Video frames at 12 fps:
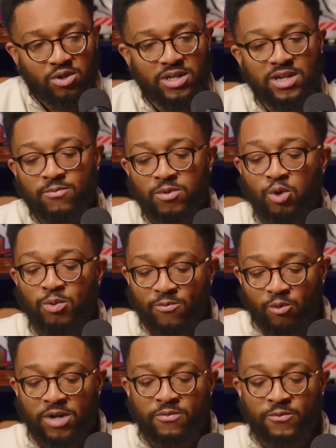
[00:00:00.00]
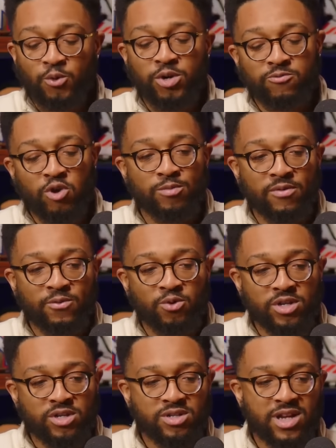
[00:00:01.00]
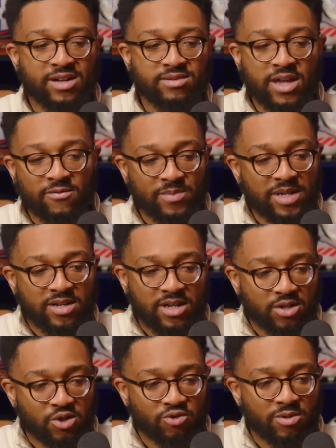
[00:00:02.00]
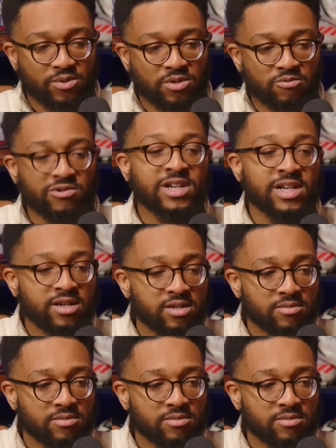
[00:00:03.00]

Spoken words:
even though we've won 4 in a row before this, like, they've been against scrubs, really.